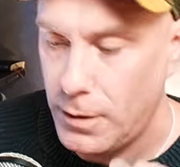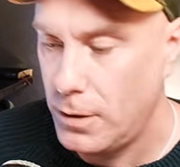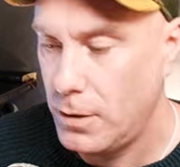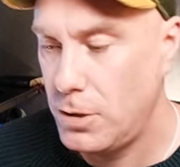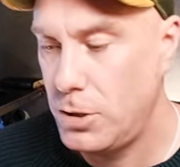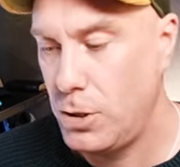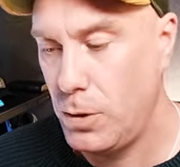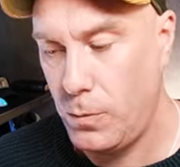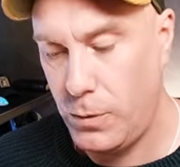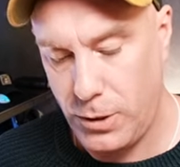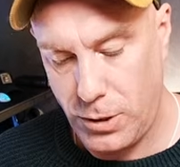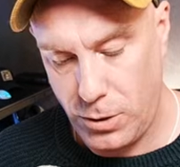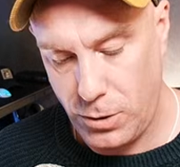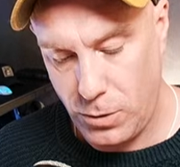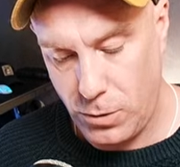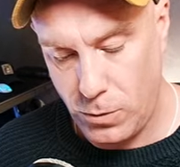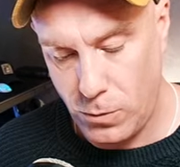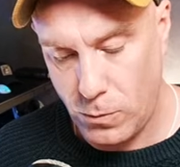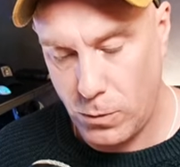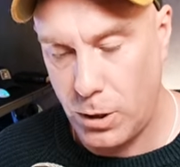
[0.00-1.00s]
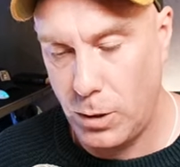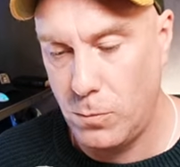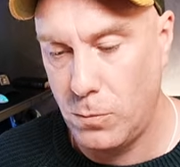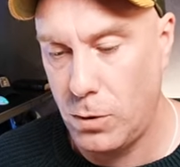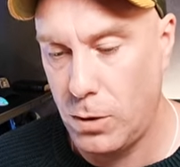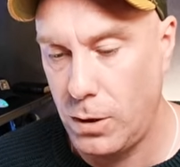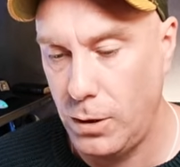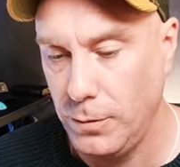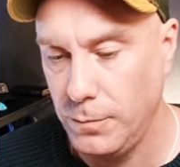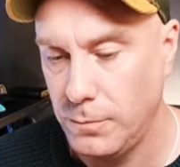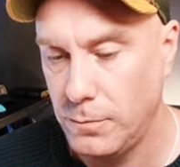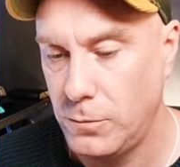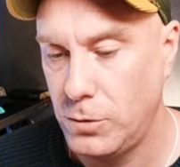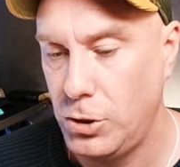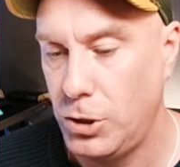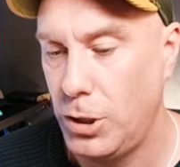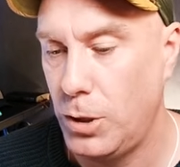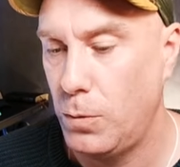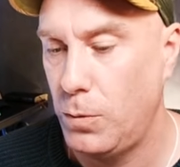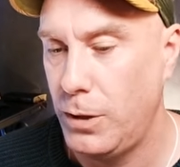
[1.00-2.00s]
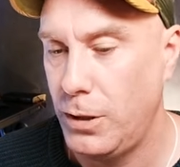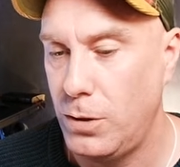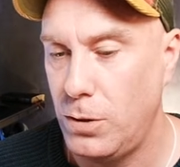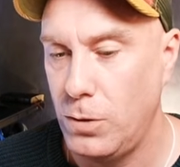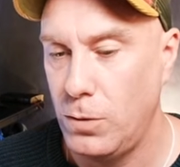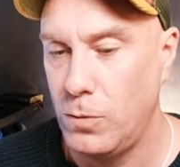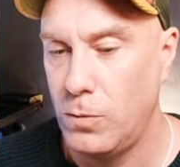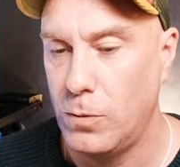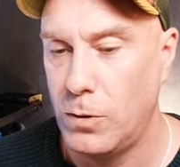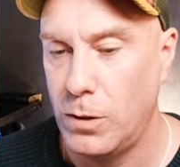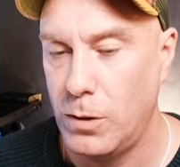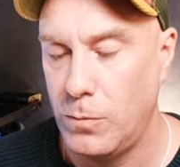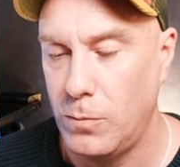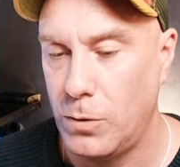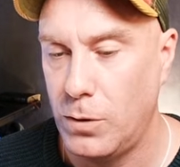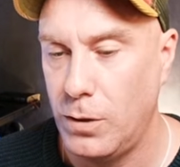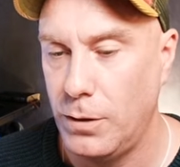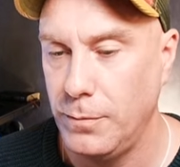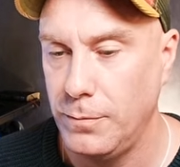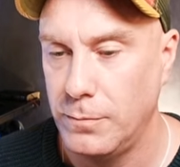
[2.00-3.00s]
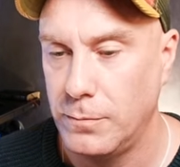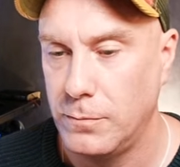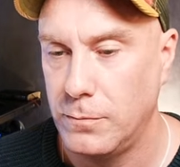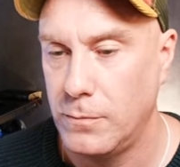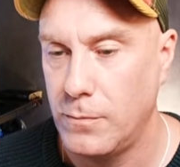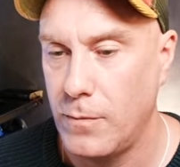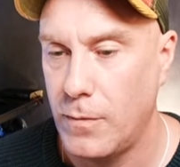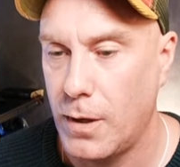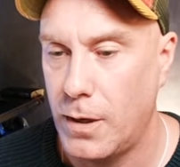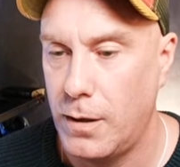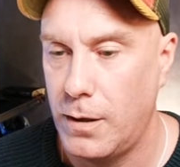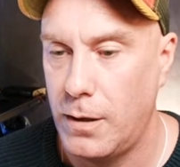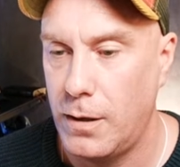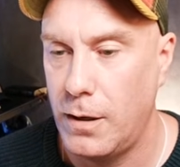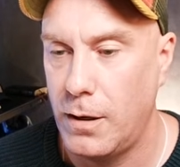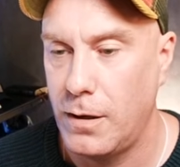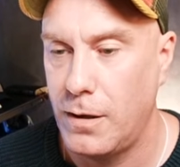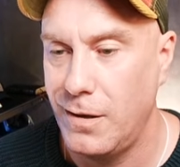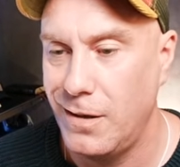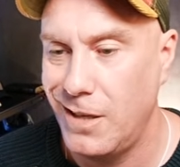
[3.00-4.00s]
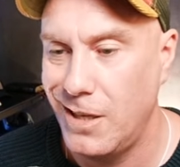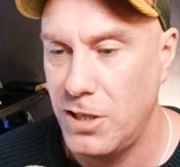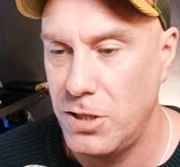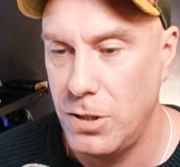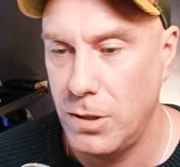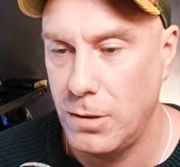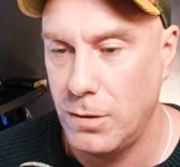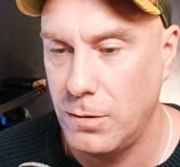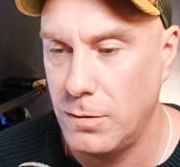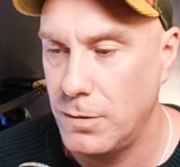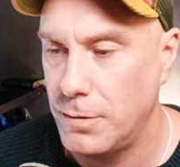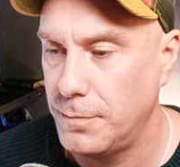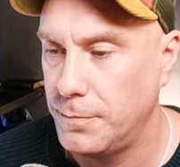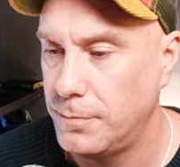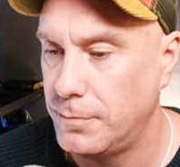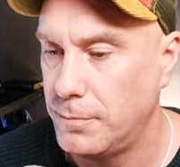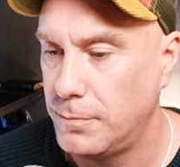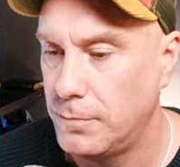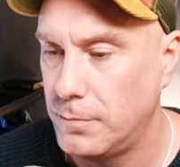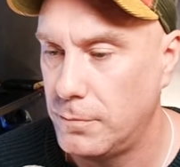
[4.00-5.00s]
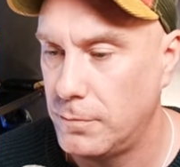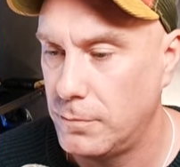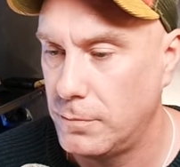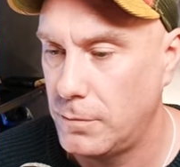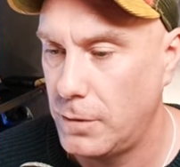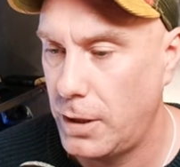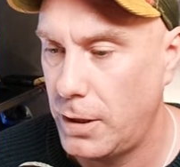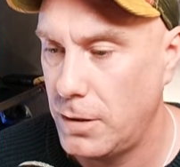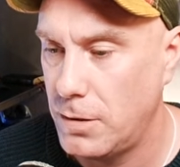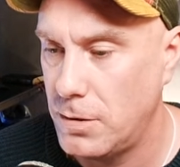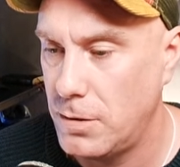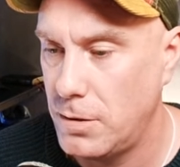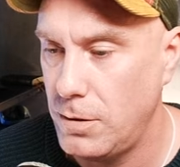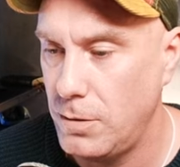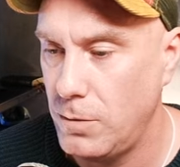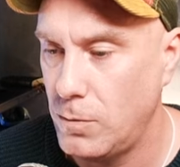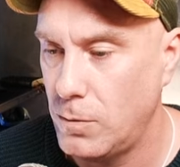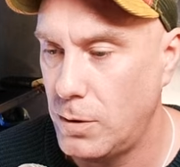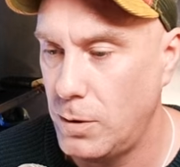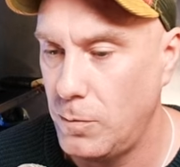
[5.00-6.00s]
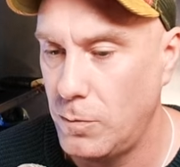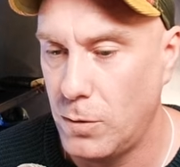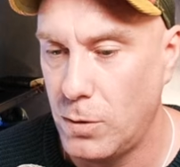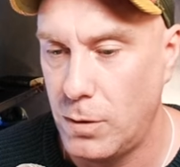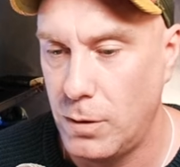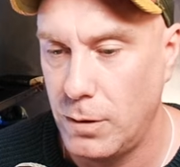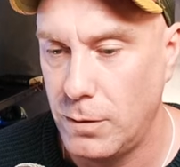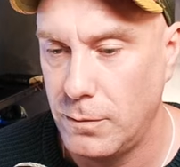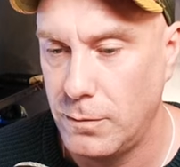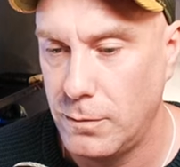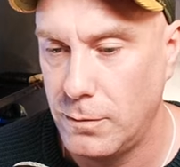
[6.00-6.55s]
Should we do one more? Conditionals. Let's do one more.